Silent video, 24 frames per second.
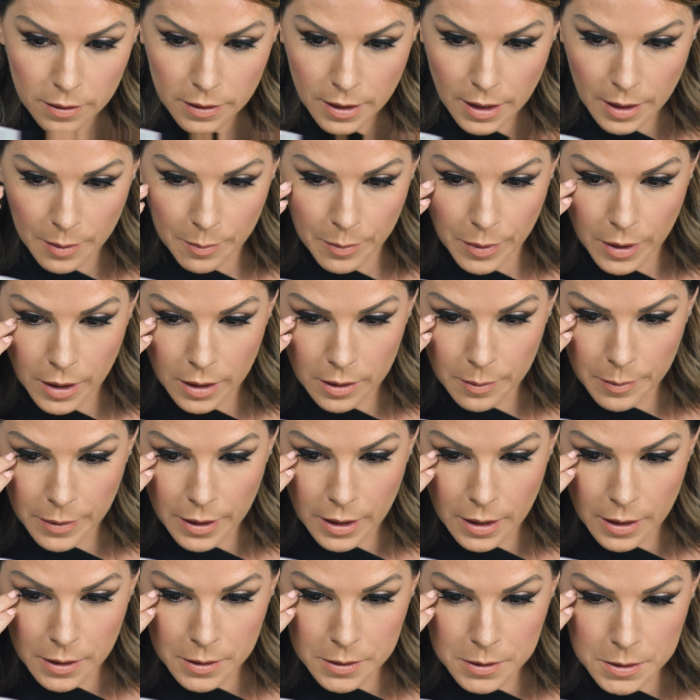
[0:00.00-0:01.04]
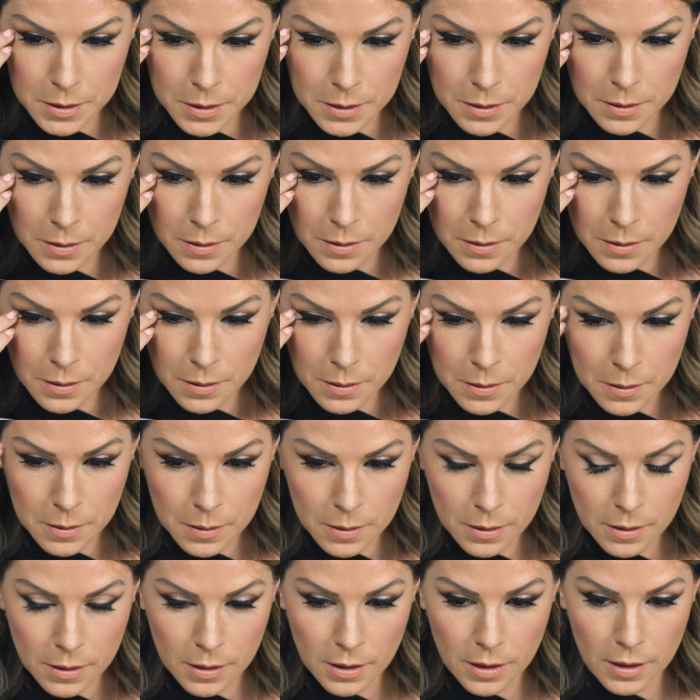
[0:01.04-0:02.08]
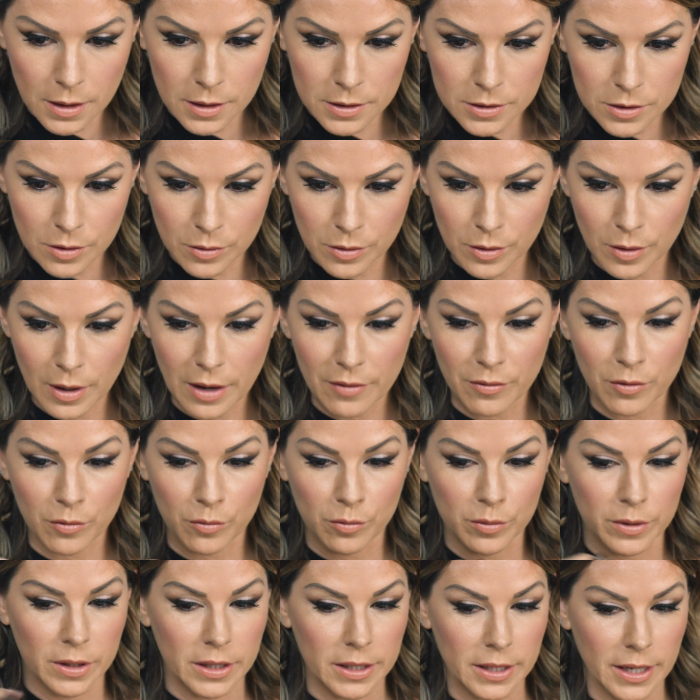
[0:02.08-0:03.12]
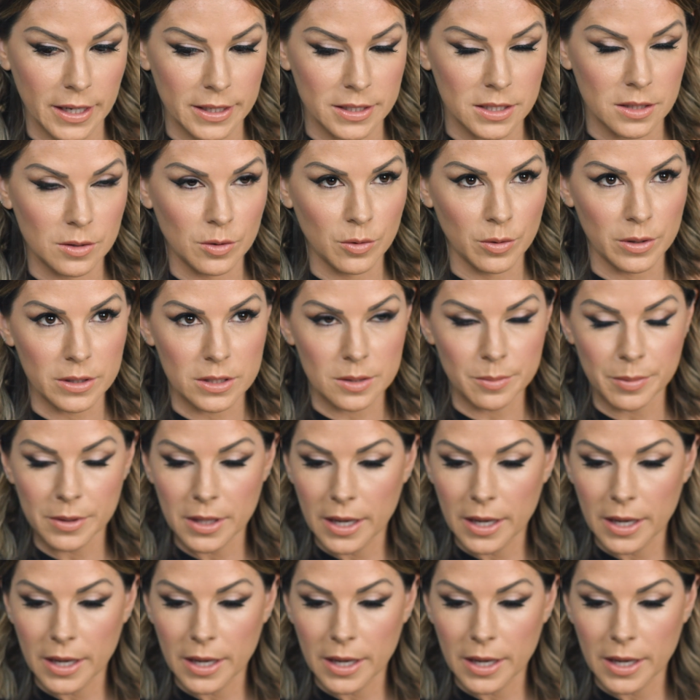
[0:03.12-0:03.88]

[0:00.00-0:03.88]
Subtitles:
that bottom edge so that you have a really nice crisp